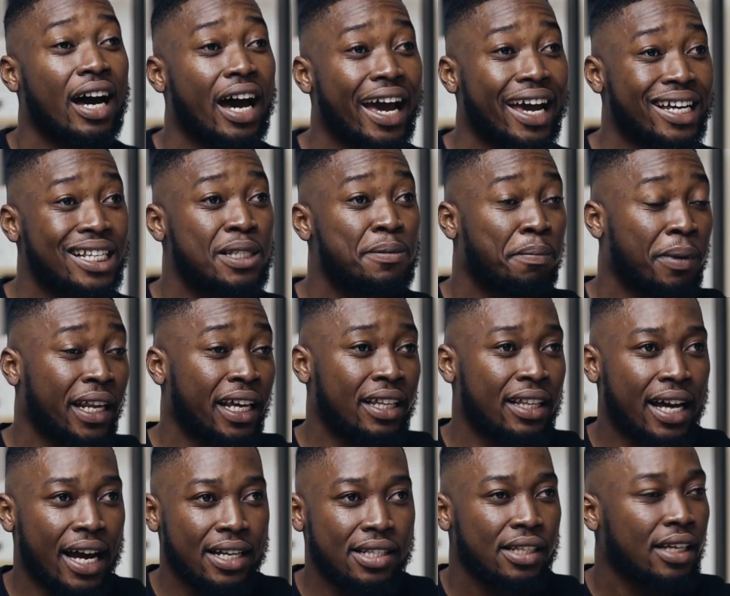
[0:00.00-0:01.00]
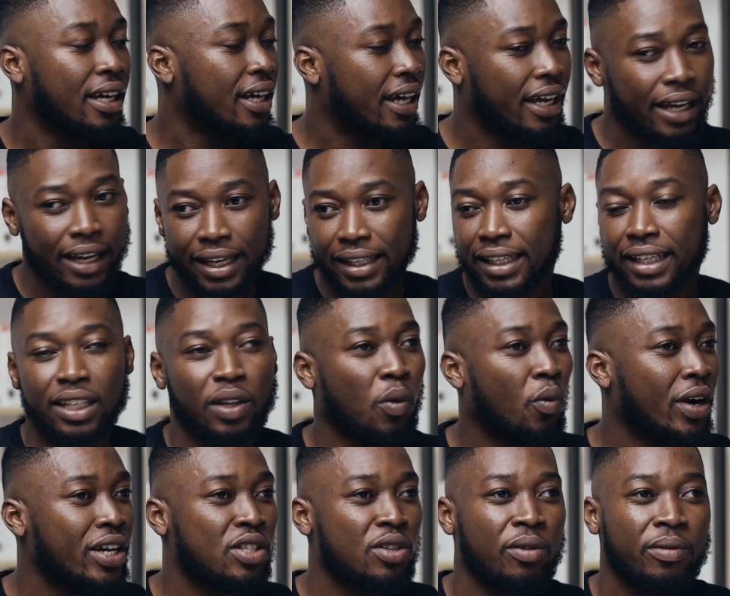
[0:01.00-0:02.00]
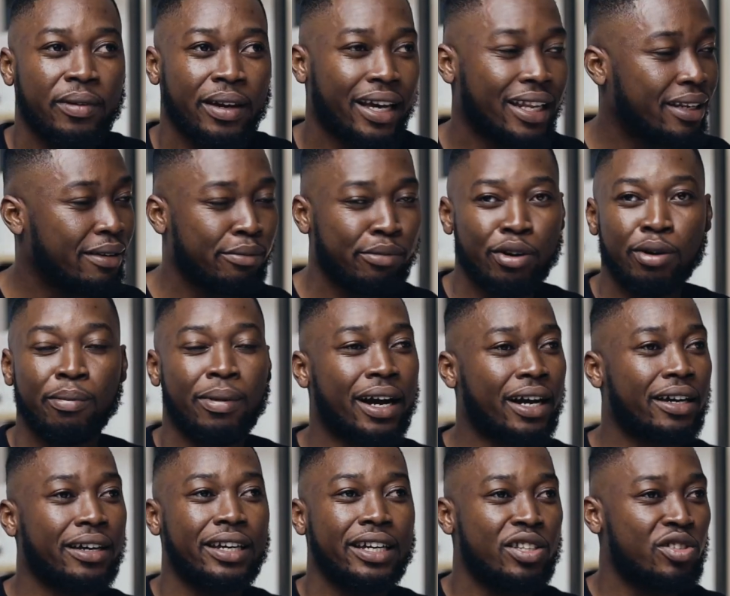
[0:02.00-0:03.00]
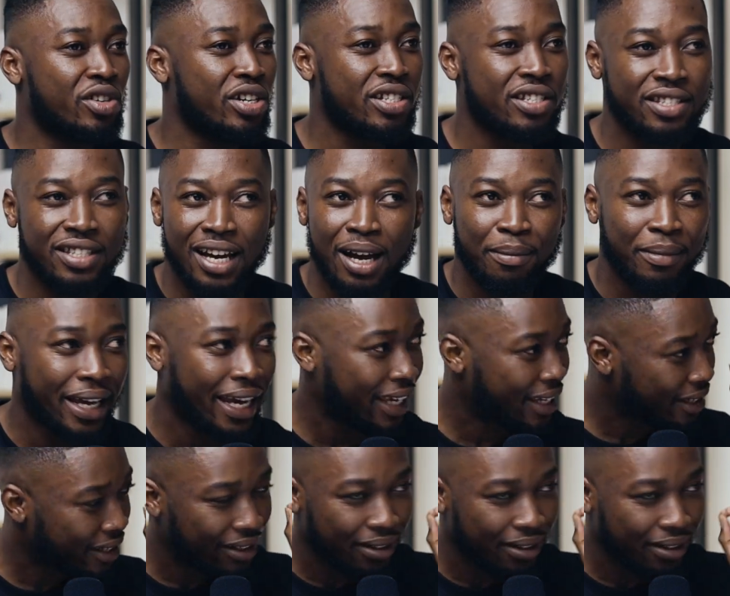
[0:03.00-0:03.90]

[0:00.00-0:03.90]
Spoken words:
I explained that. And then they went off and they brought back iterations that I'm like,